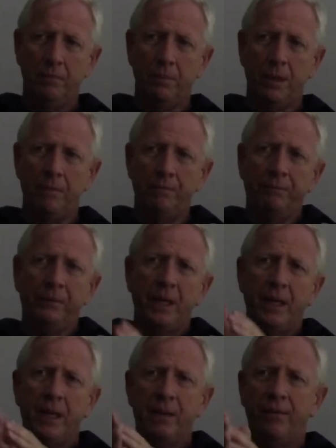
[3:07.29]
But
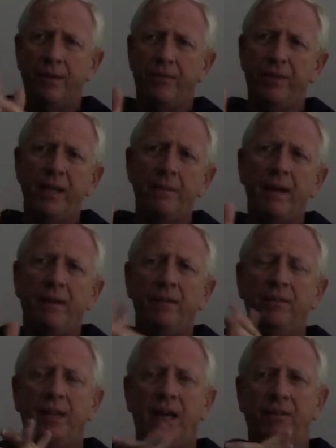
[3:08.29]
the thing about
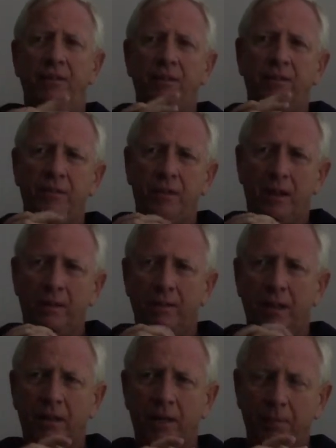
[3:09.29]
this house is uh,
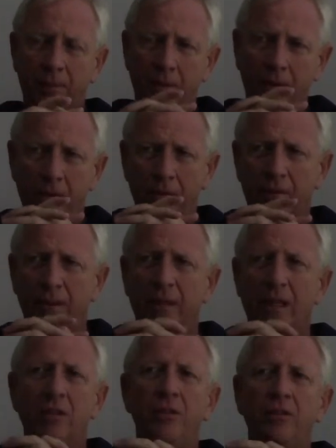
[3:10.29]
a couple owns it
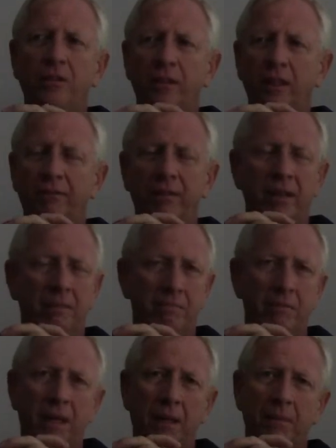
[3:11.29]
that used to live in it
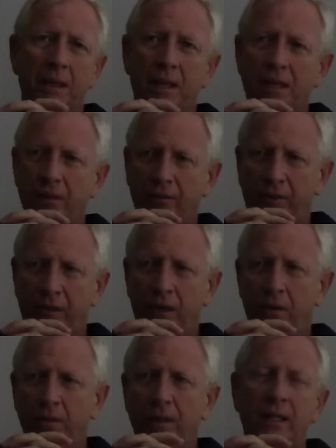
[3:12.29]
many, many years
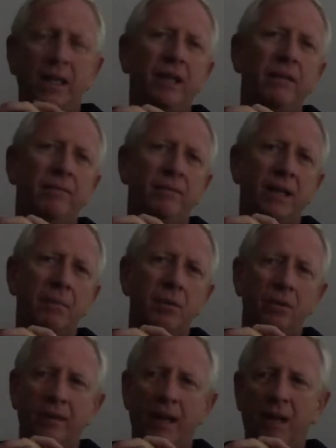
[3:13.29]
ago, and then they, they
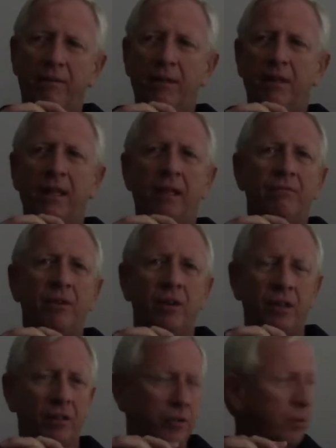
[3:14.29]
moved out of it and they
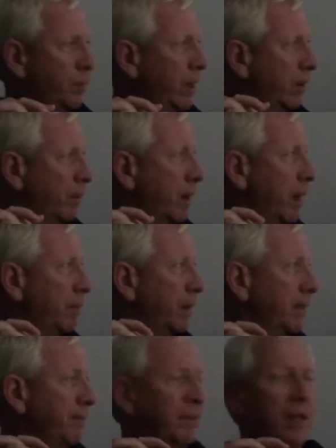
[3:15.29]
converted it to a rental
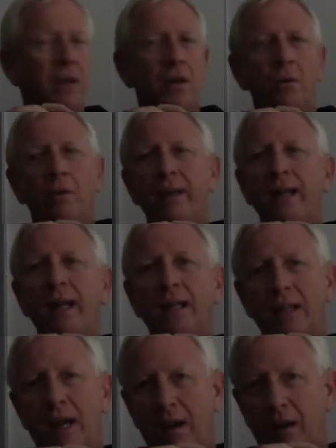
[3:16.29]
property. Well, they got
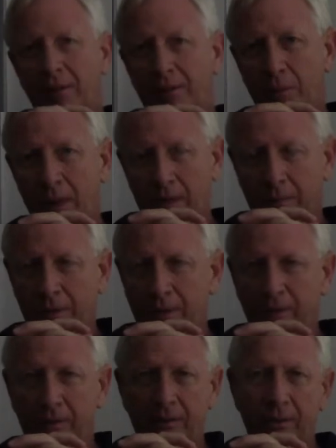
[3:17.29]
tired of the rental
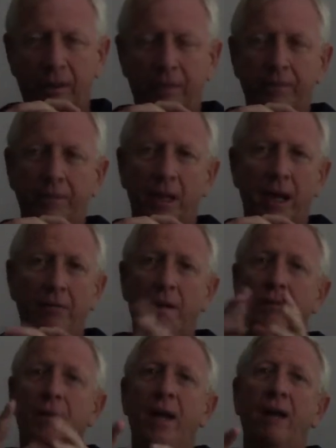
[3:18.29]
business. Um, I'd
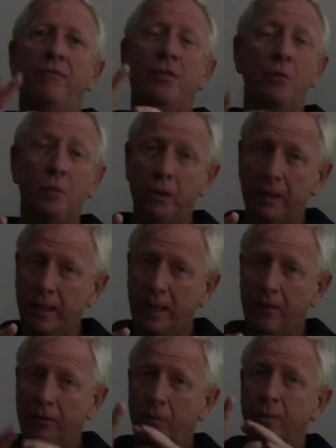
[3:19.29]
rather have two root
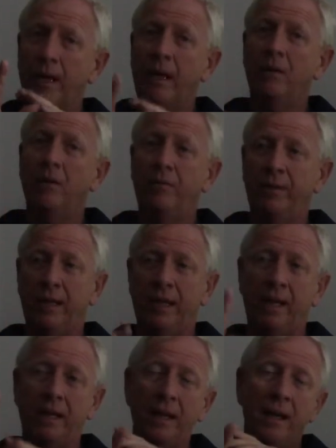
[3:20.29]
canals without
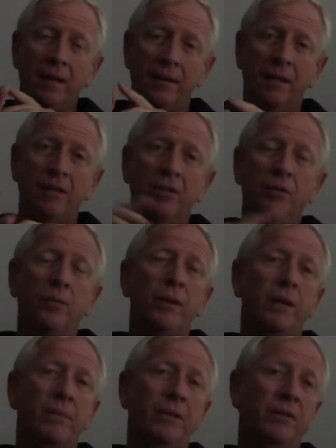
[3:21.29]
Novocaine than to do the
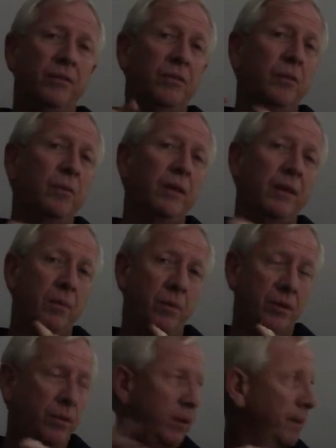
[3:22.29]
rental business the way they were
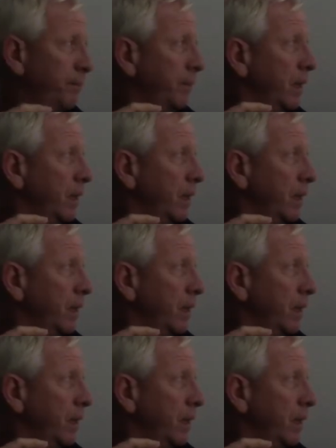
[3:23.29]
doing it,